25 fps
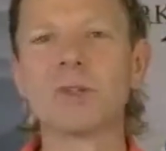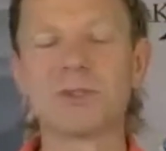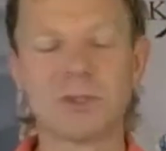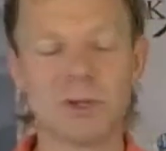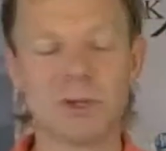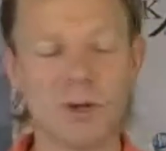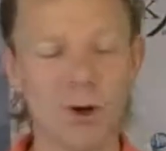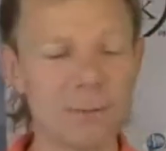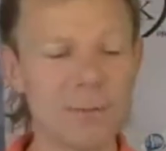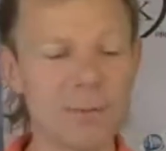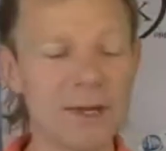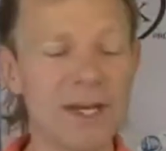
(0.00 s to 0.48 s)

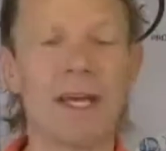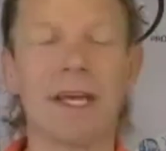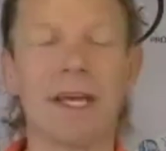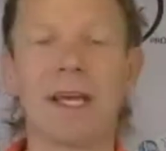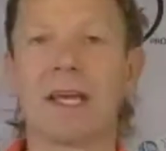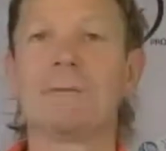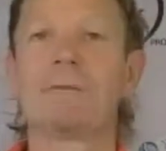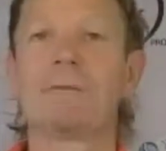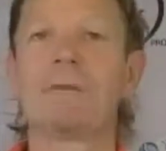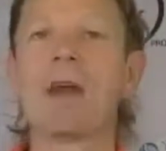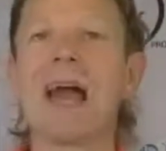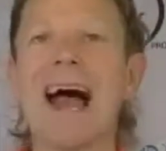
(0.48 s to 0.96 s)
So
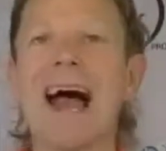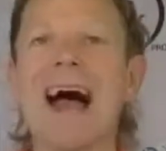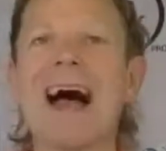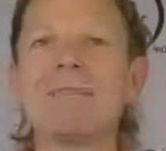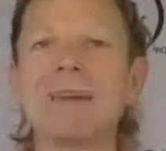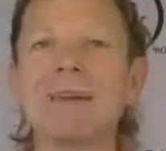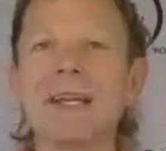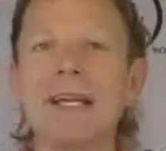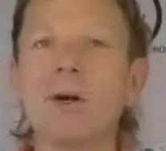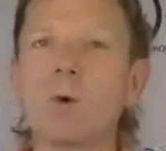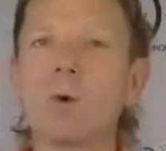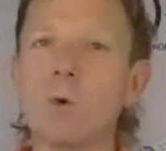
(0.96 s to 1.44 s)
if you have
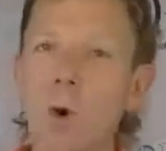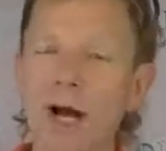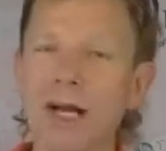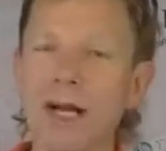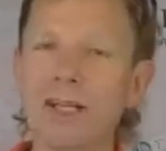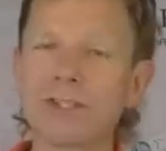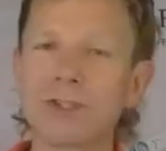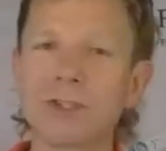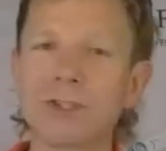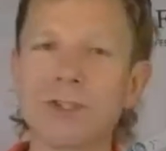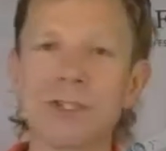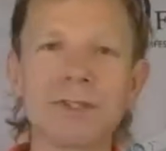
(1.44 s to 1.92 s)
any
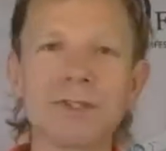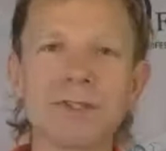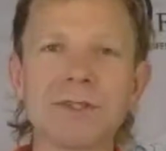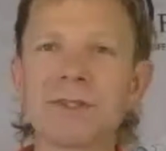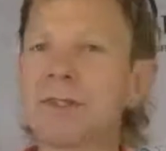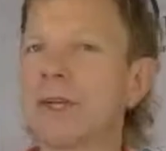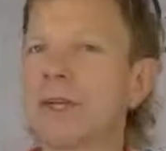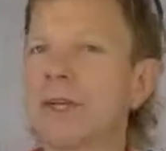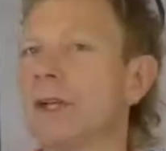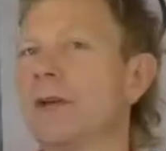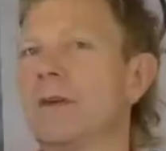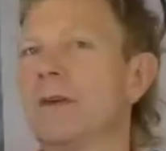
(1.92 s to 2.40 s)

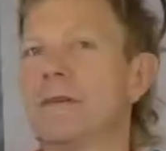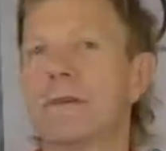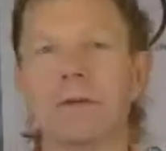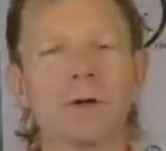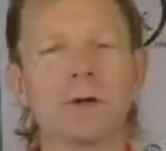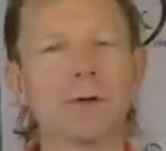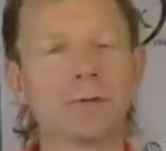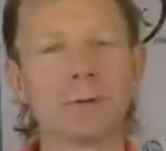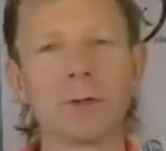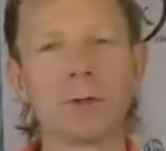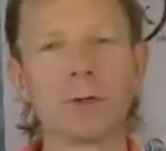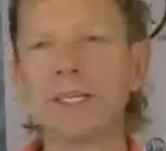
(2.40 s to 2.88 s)
questions,
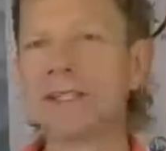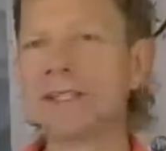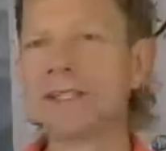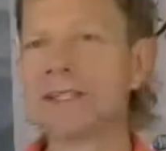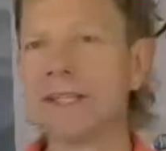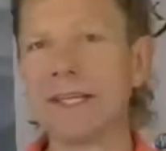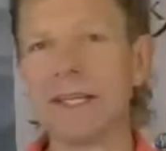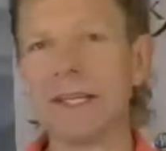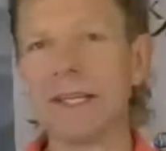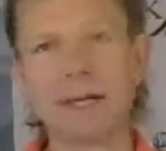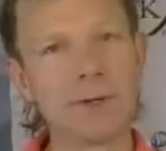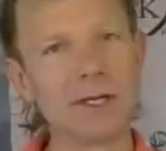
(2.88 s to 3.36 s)
feel free to
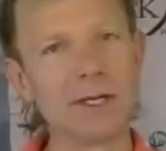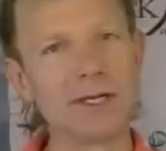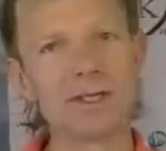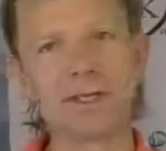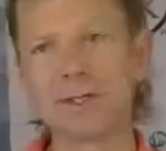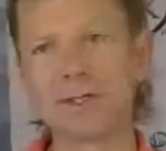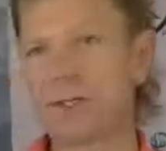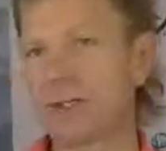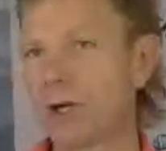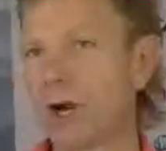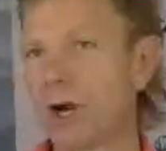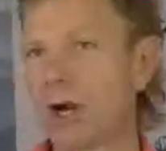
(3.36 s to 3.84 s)
DM
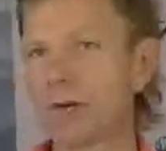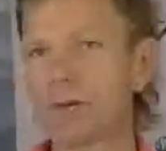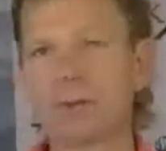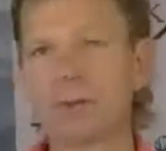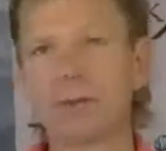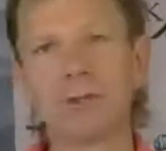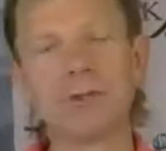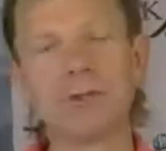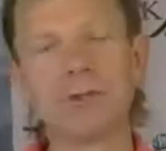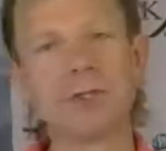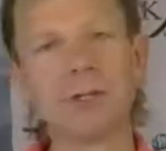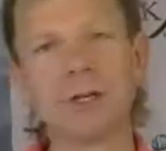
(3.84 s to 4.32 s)
us,
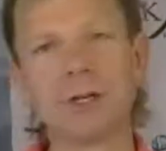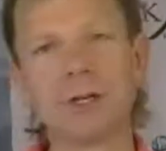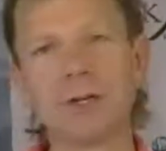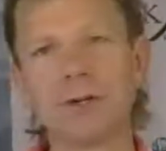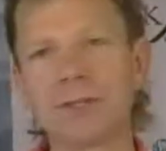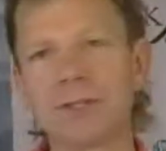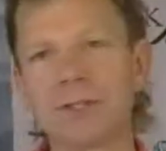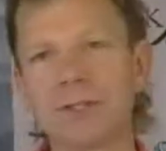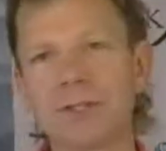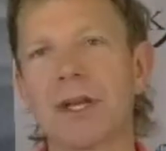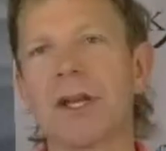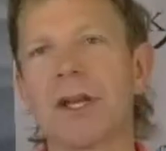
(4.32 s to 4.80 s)
Sharkfin
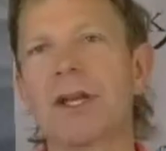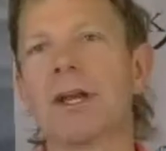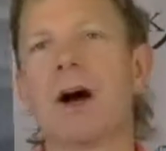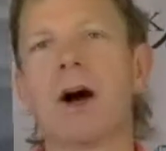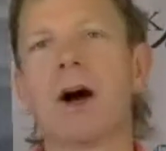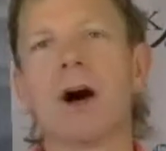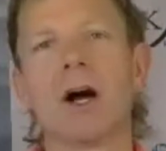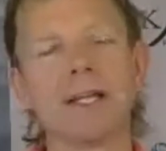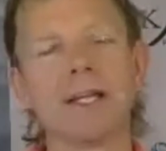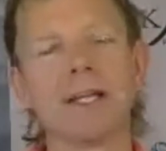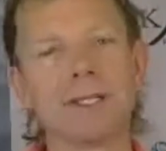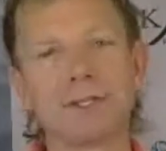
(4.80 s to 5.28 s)
Shears
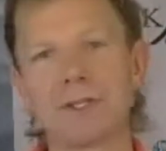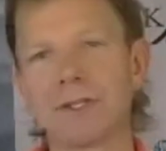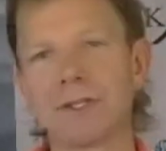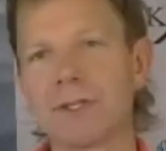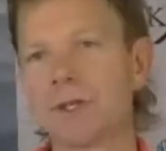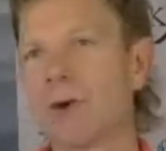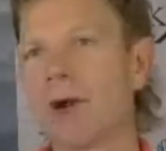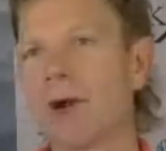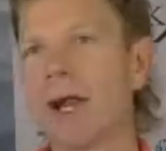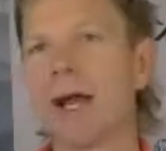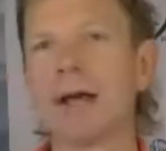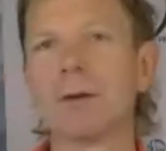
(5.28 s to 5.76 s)
on
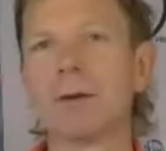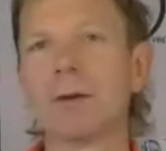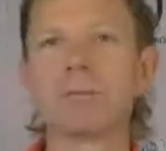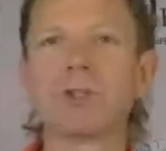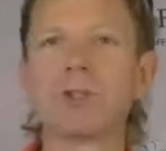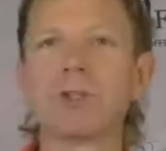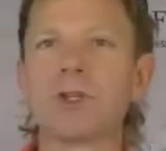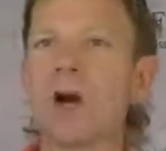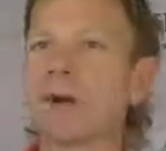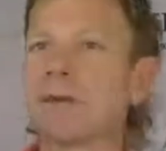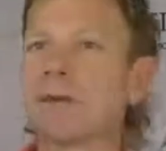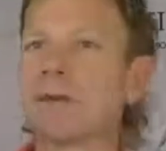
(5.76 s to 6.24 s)
Instagram,
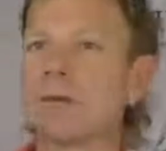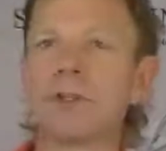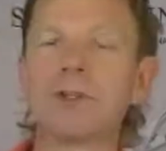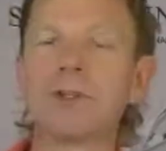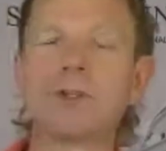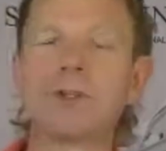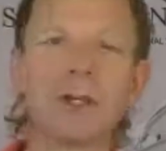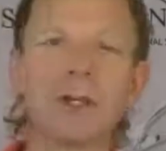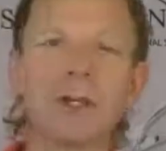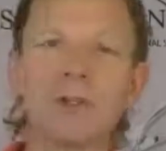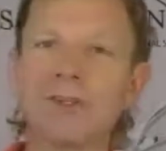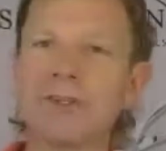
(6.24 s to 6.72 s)
Sharkfin
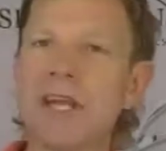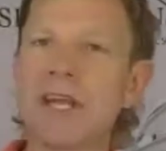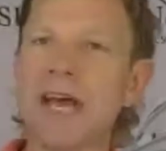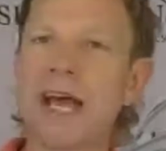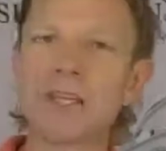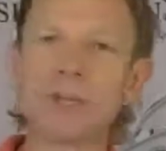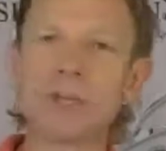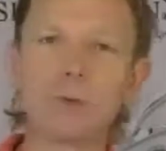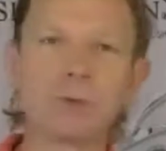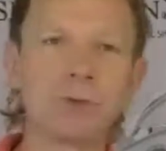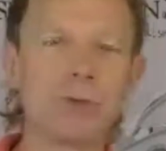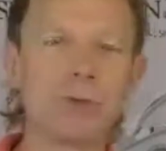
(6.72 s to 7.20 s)

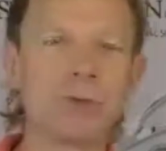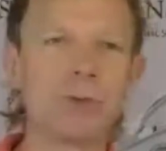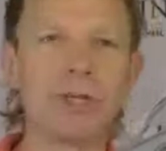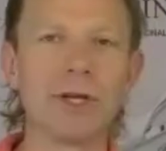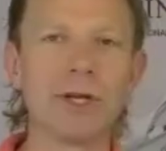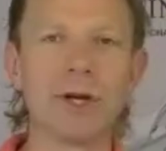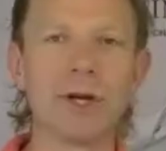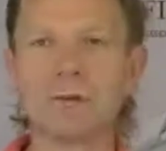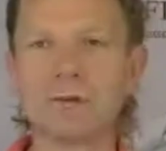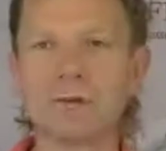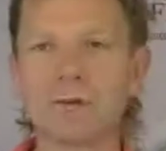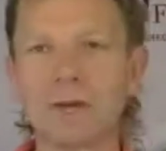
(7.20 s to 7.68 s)
Shears-Beauty
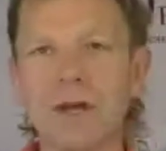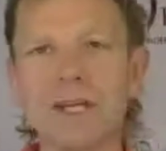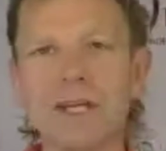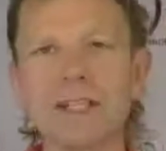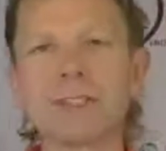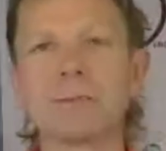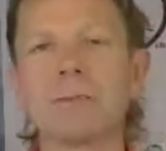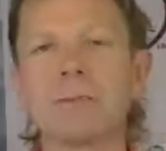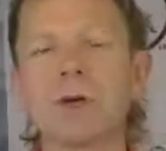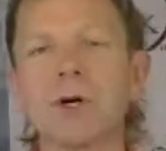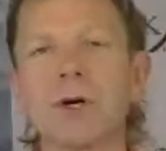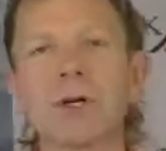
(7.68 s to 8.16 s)
on
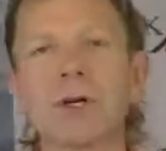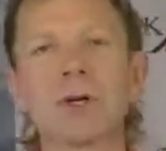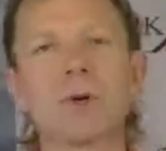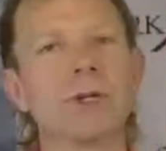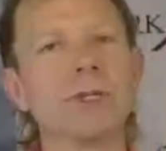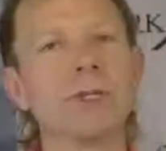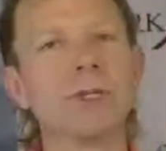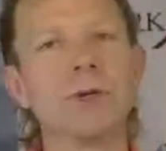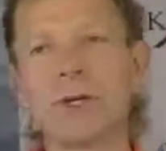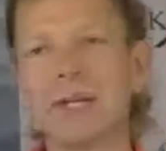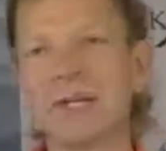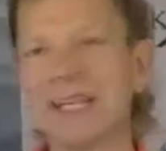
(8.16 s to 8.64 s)
Facebook, or
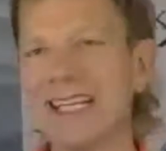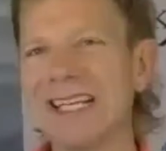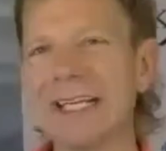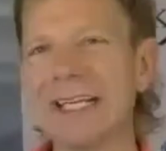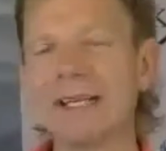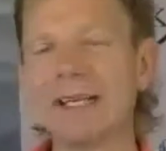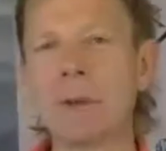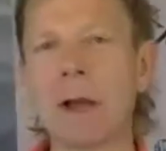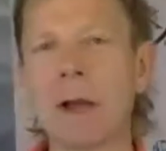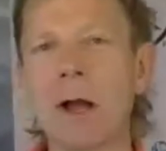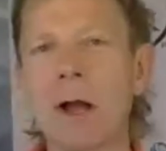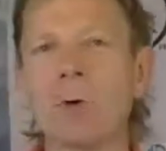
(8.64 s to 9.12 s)
you can
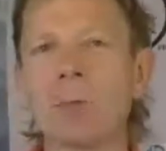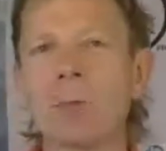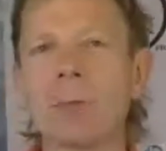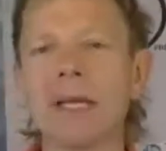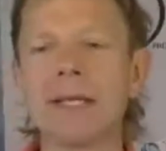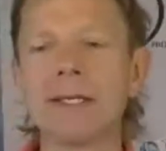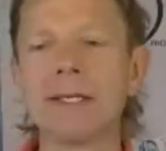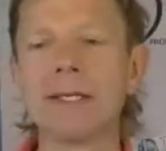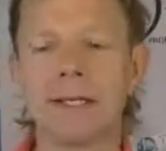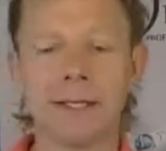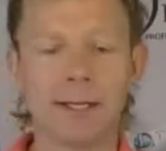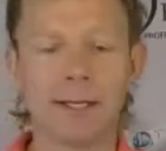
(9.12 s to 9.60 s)
email
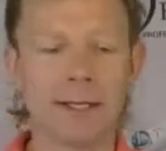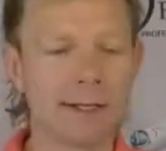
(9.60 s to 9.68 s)
me.